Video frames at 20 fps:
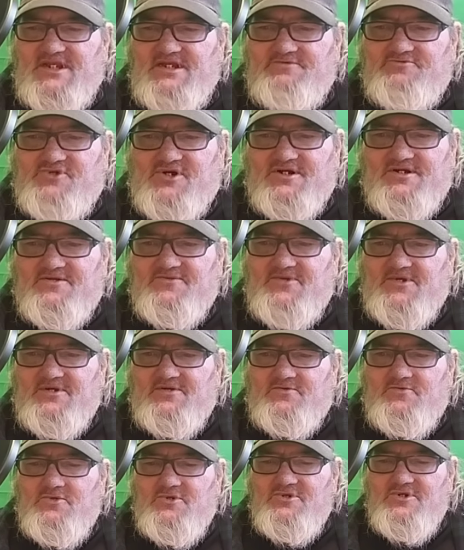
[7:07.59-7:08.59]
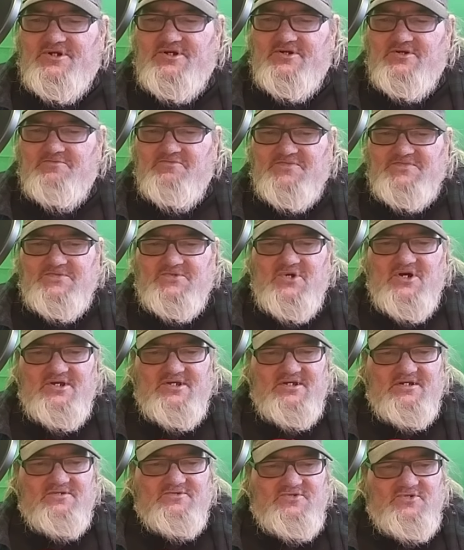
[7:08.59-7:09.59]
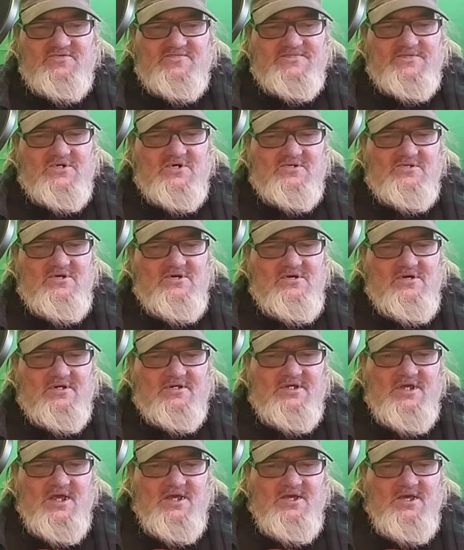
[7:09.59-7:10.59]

trying to think of the word here before I get too far along,